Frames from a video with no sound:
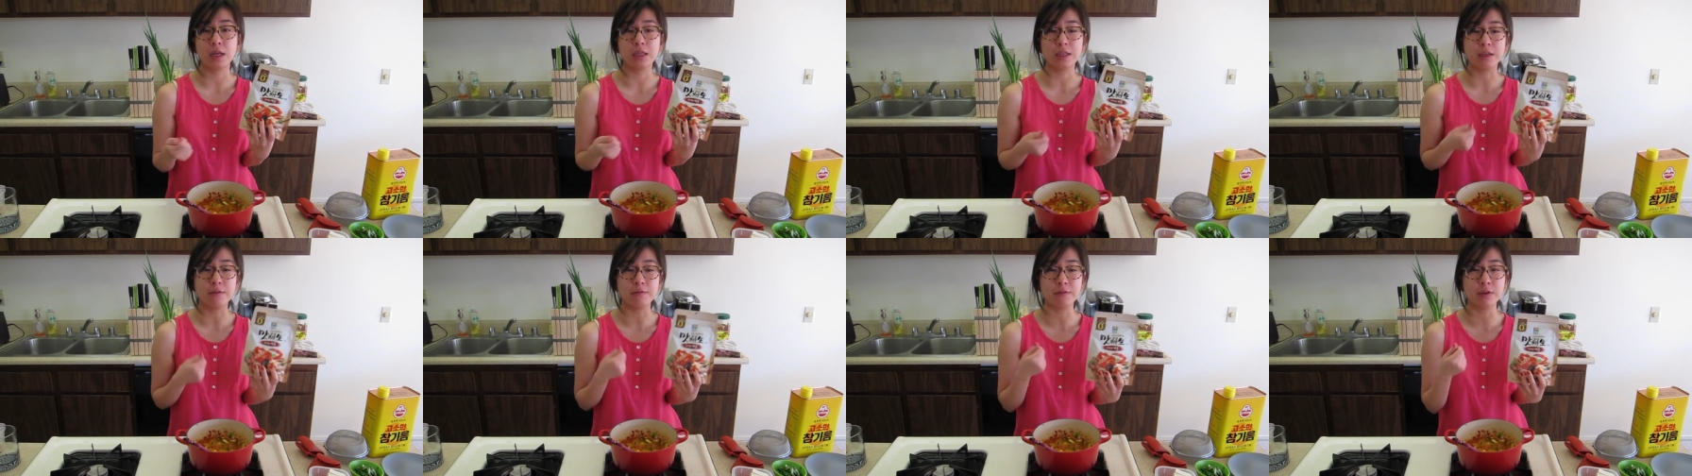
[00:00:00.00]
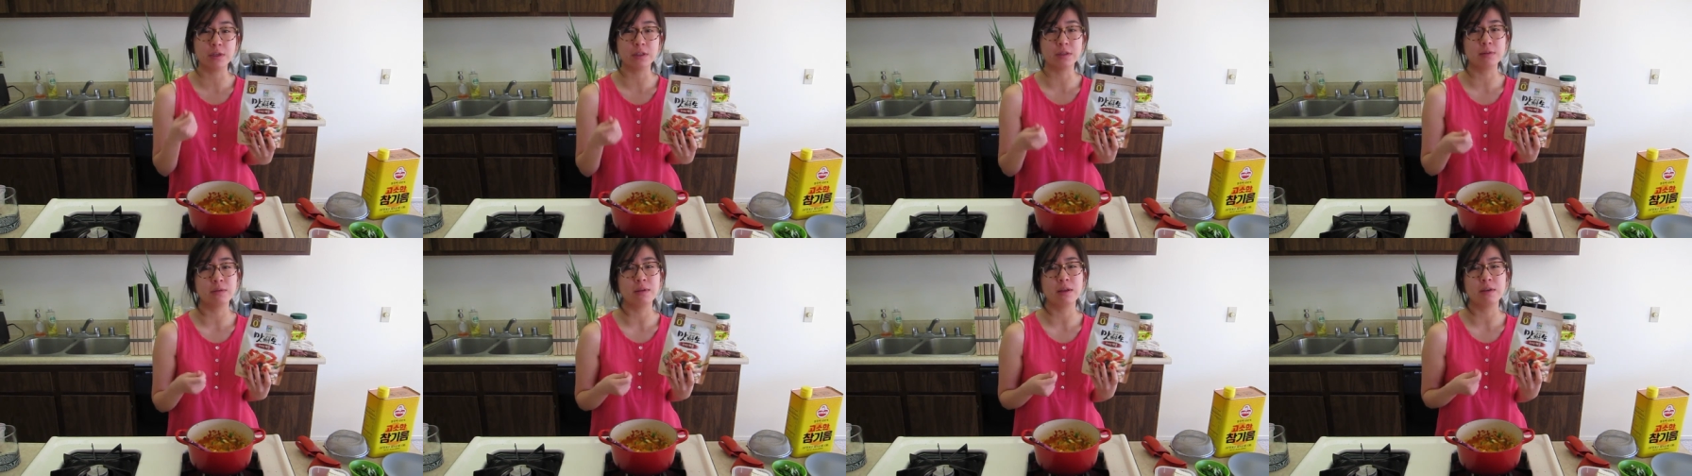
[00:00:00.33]
and
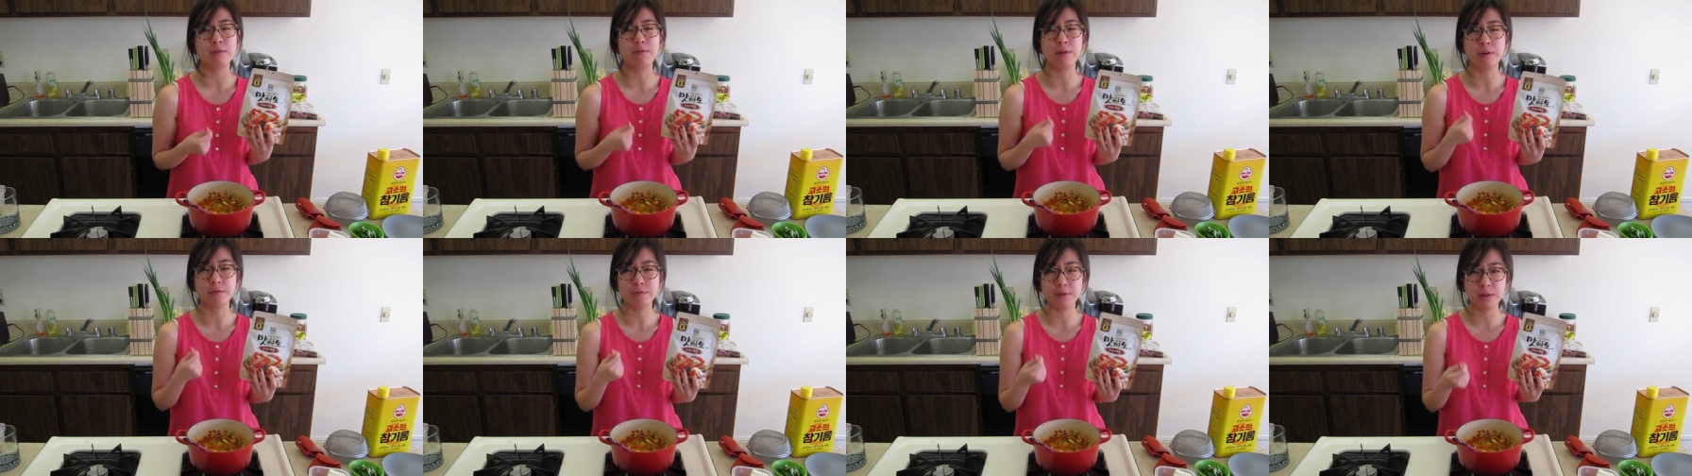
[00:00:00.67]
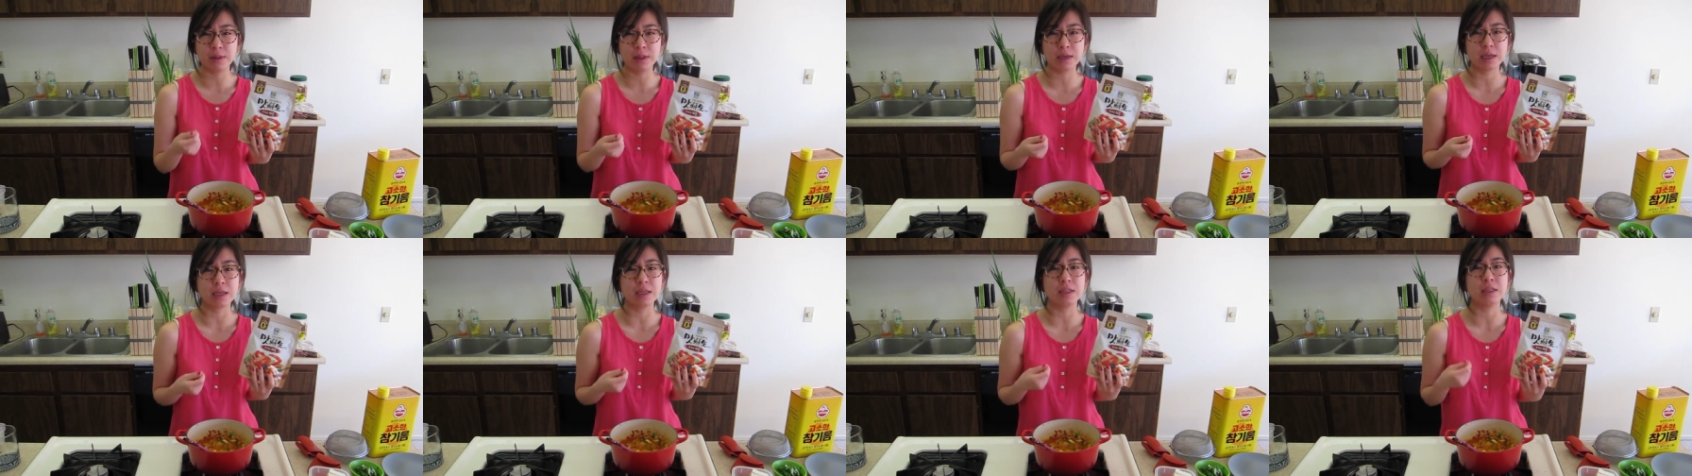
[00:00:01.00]
if I
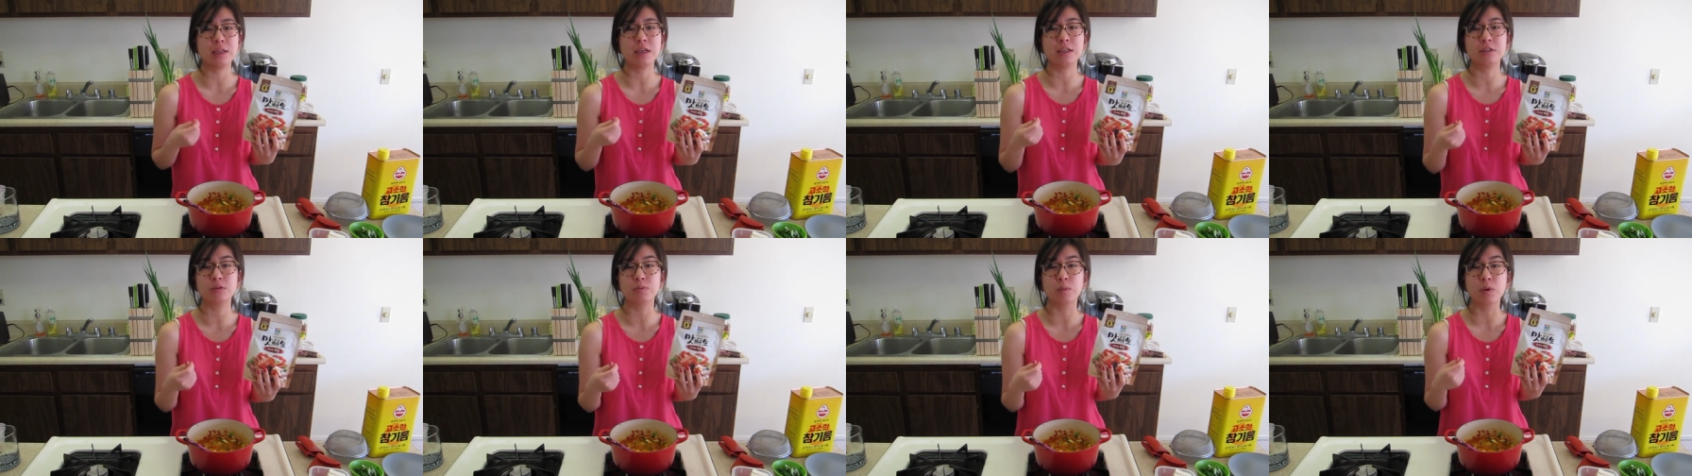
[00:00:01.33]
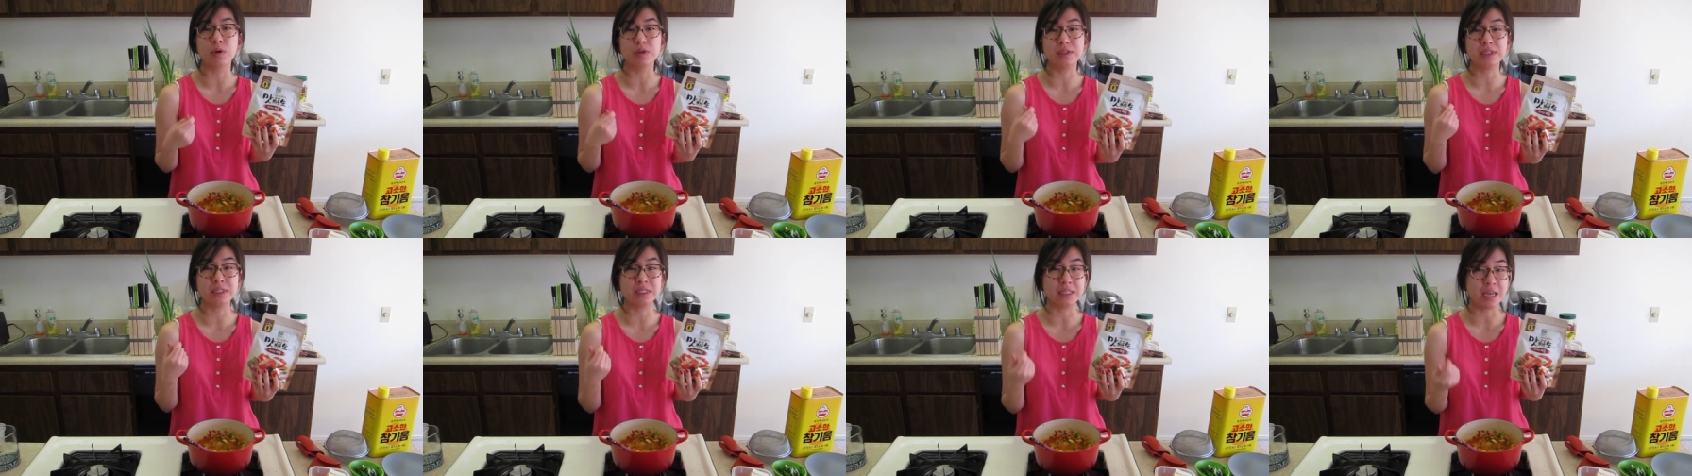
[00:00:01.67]
feel like it needs
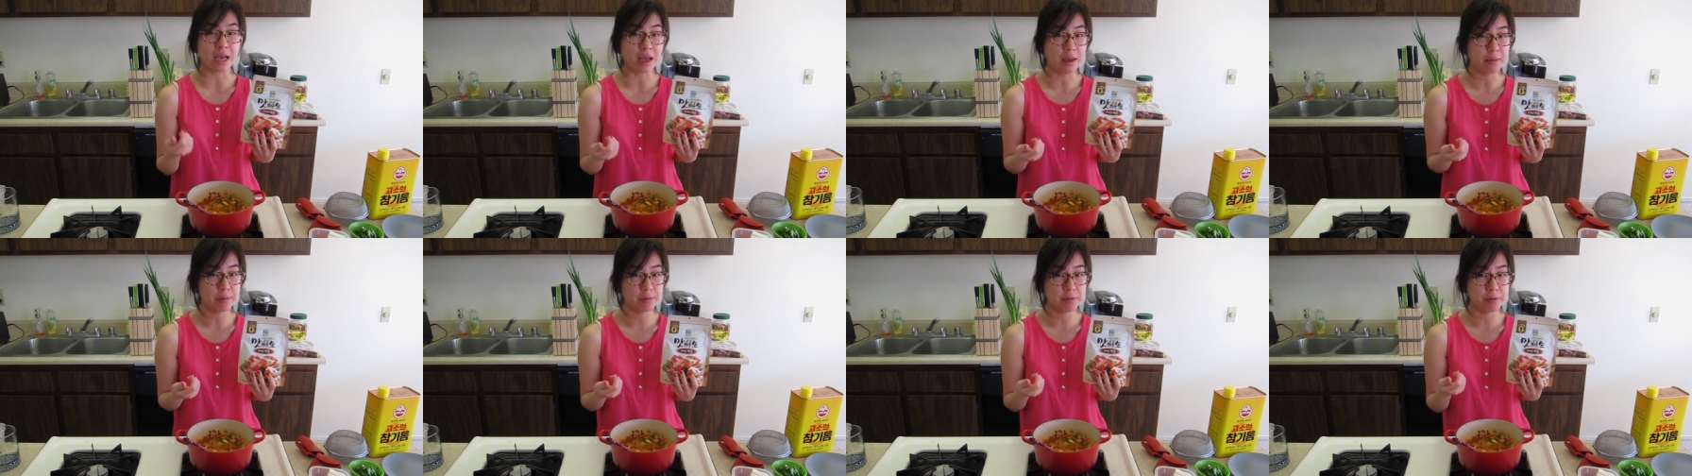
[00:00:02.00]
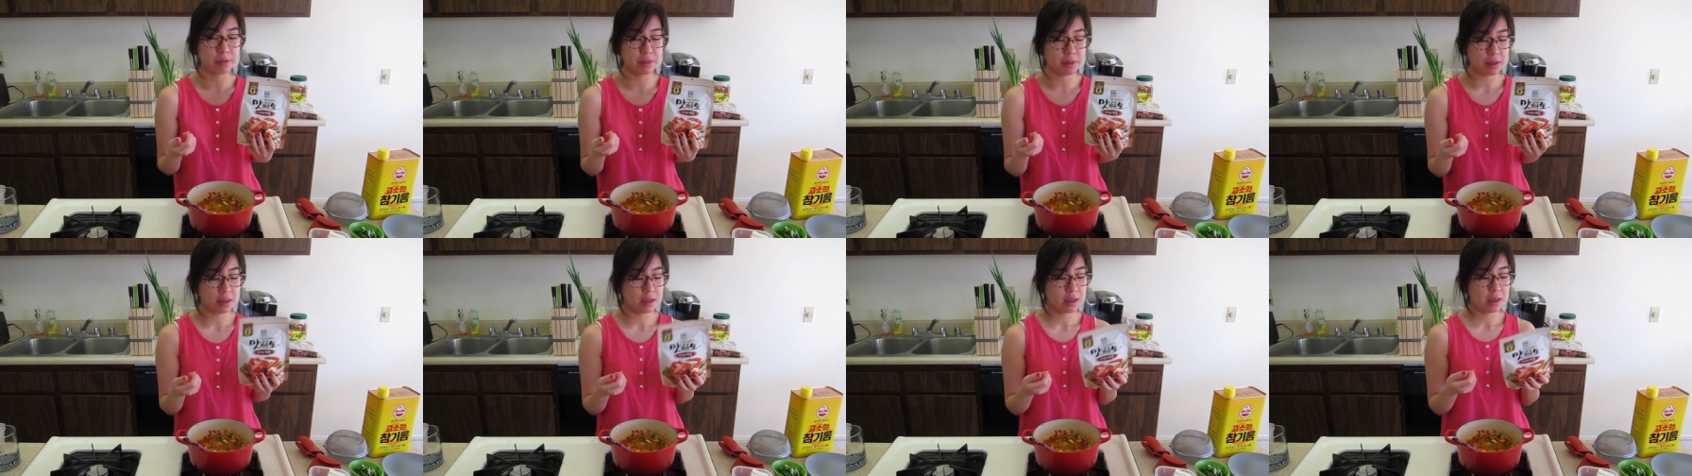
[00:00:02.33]
more depth,